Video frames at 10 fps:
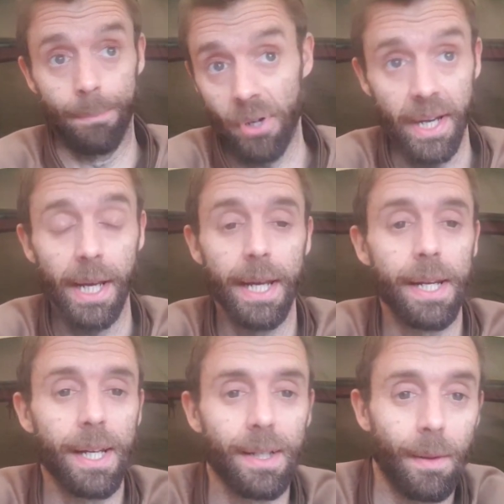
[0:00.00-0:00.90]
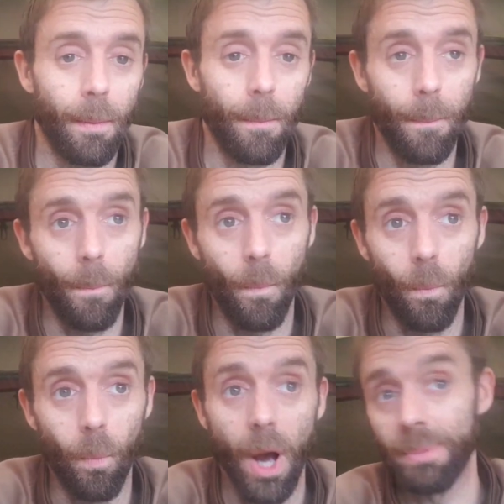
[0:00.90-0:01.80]
bringing it in,
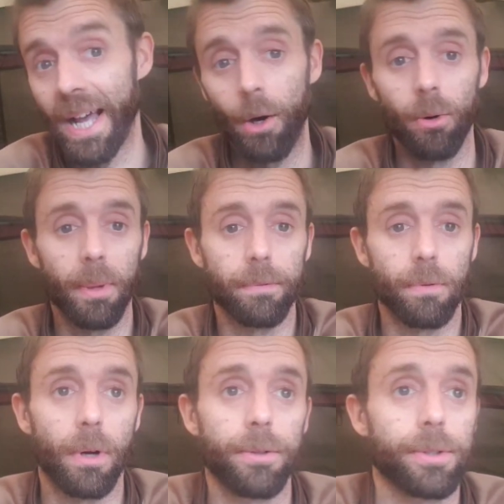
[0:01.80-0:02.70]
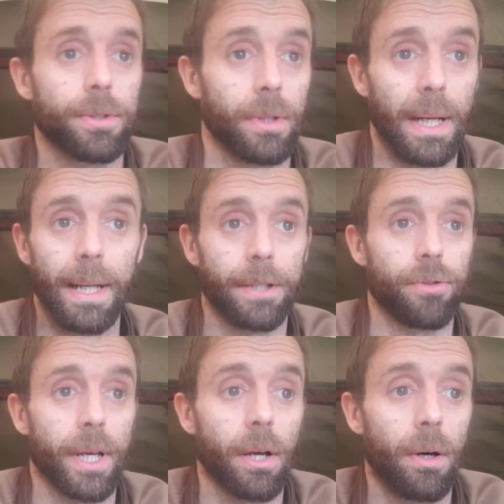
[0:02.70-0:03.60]
wiped out all my other rods,
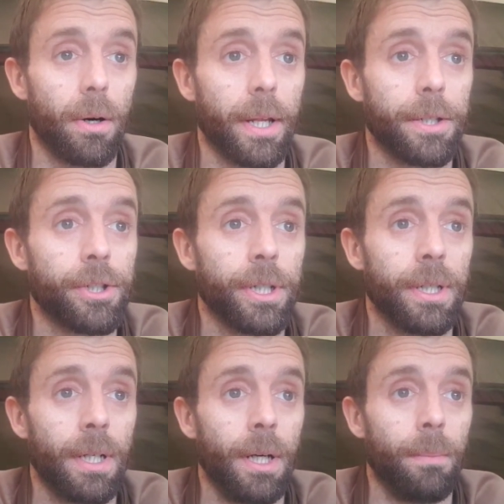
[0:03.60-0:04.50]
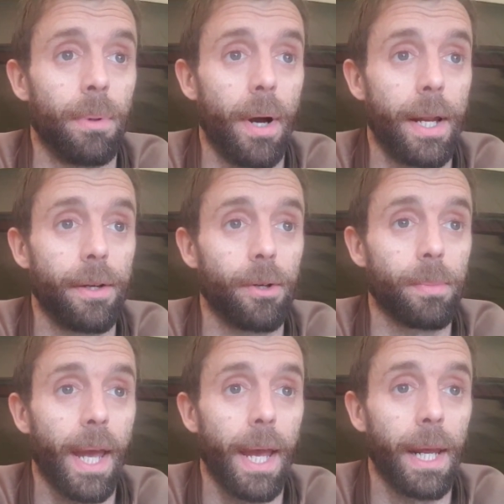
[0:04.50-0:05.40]
literally carnage. But ended
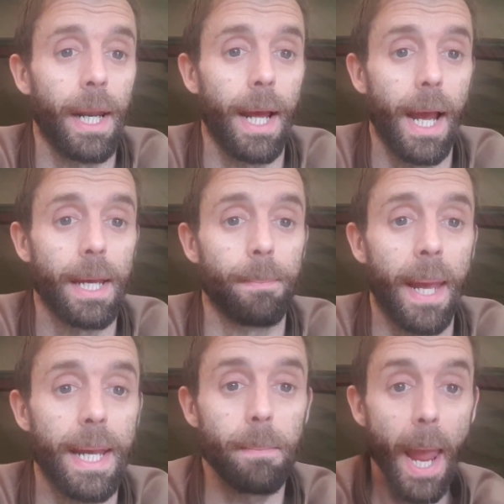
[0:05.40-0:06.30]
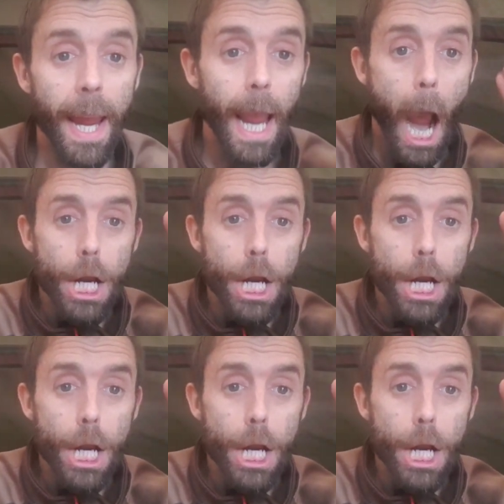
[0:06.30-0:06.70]
up getting a PB.